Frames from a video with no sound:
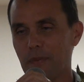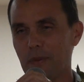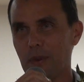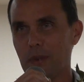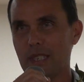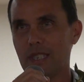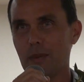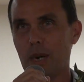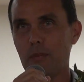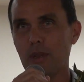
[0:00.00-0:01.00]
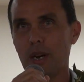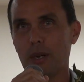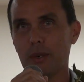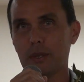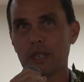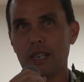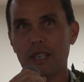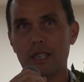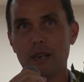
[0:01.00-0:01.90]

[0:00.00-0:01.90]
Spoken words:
You know, they say about bloggers,